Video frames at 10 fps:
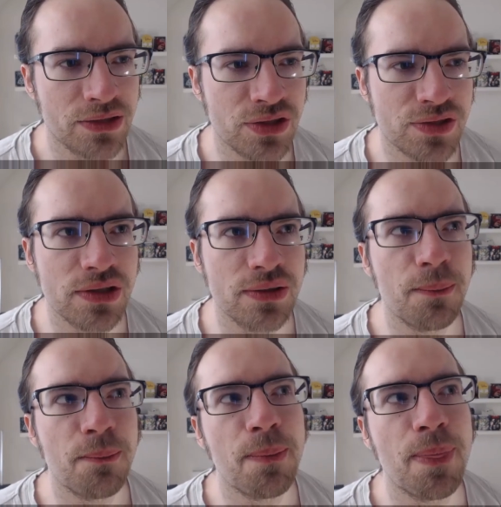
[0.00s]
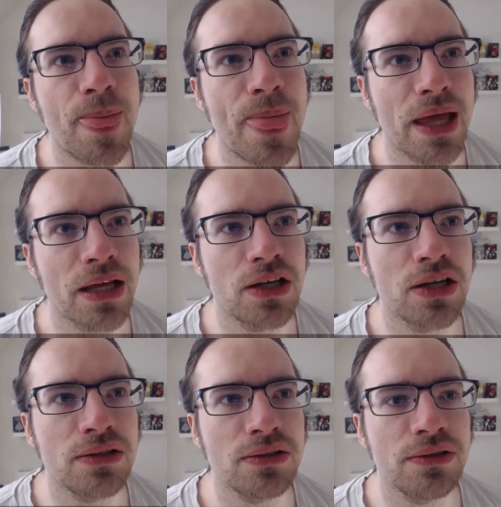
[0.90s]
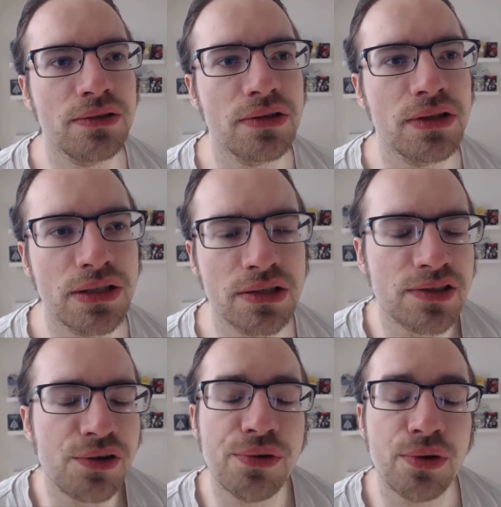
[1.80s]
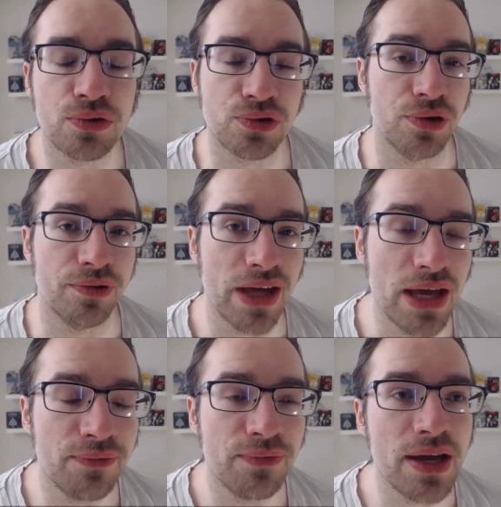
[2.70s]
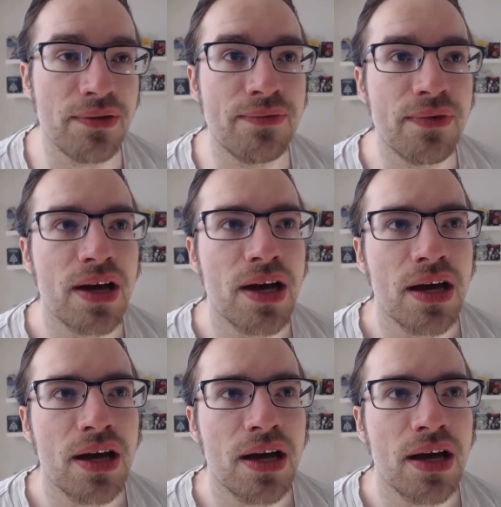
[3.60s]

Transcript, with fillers: just con consider the alternative. If if